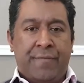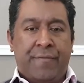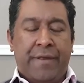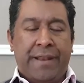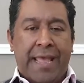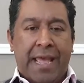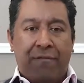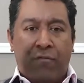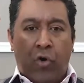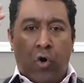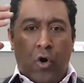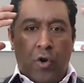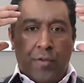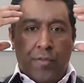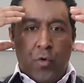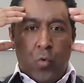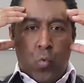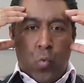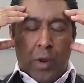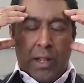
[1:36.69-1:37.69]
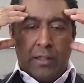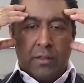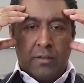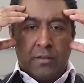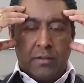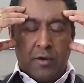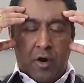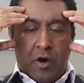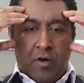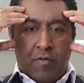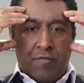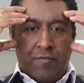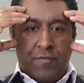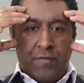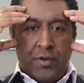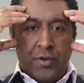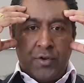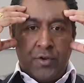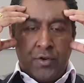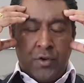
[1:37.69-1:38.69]
that have all of the wealth of
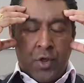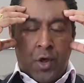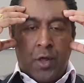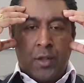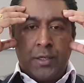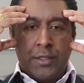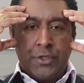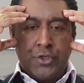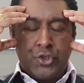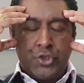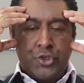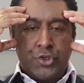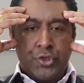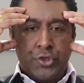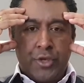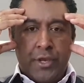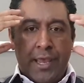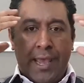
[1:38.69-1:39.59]
knowledge